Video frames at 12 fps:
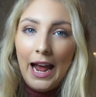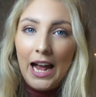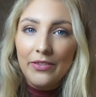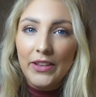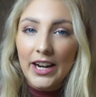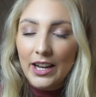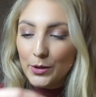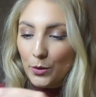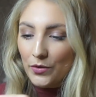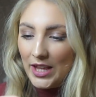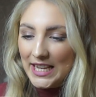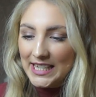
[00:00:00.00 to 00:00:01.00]
and then I
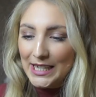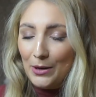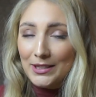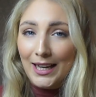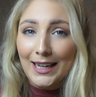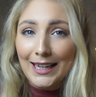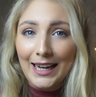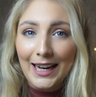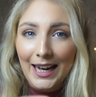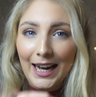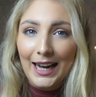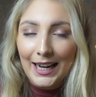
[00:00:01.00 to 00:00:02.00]
saw this and I was like,
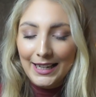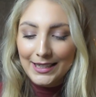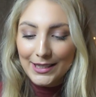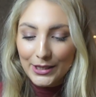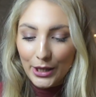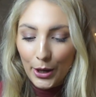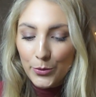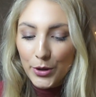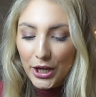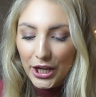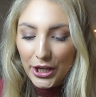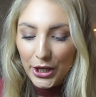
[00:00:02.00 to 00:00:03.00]
oh, it's so
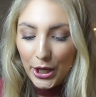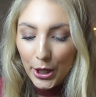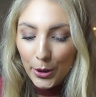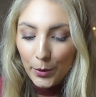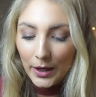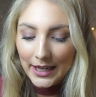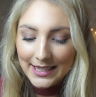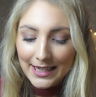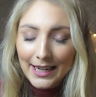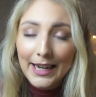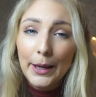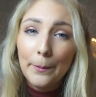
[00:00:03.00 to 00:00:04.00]
cute, and it's a
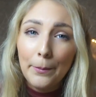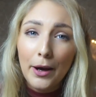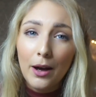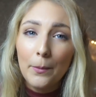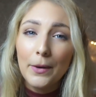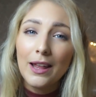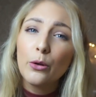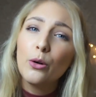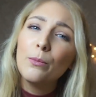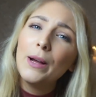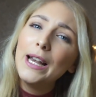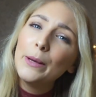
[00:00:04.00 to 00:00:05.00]
lip balm, and I
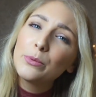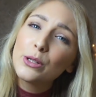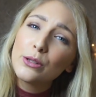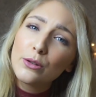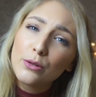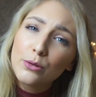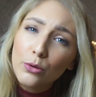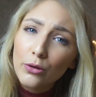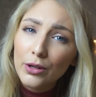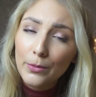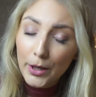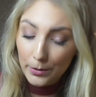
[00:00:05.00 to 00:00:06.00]
thought my lips are so
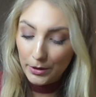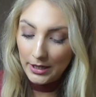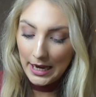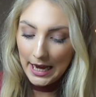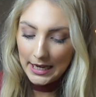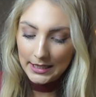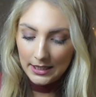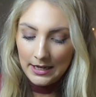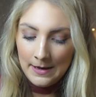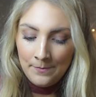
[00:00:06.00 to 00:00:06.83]
sore at the moment, and